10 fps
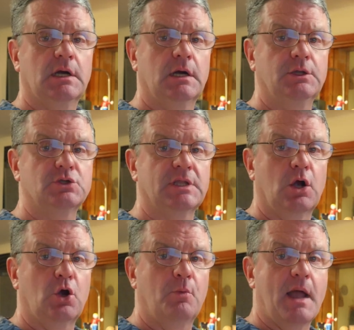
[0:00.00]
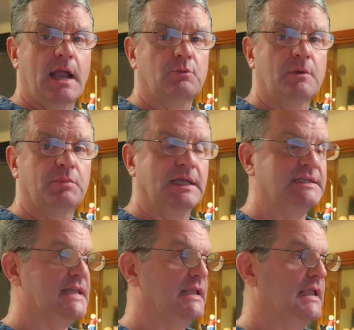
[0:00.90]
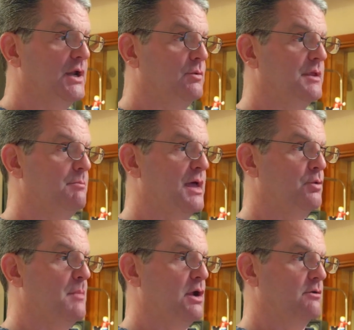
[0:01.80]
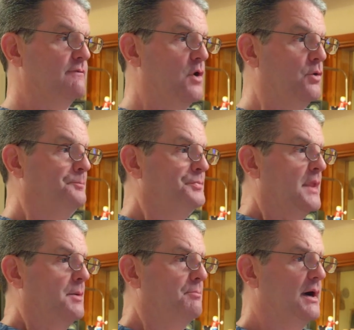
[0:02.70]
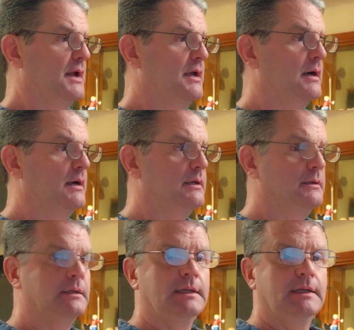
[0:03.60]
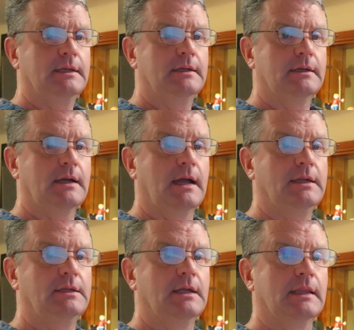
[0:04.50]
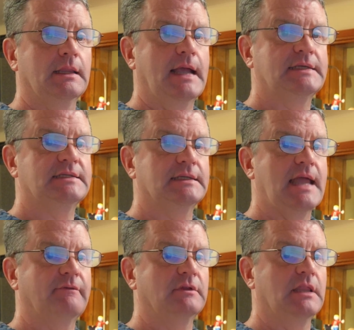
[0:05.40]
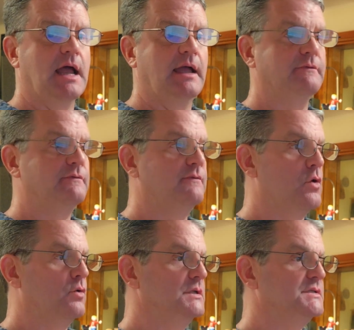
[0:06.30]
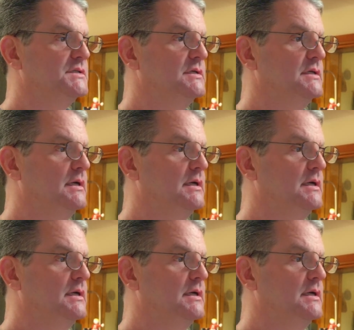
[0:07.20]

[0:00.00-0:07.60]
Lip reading: Usually I'll go back and replace that later with a better microphone, but I like to have a live vocalist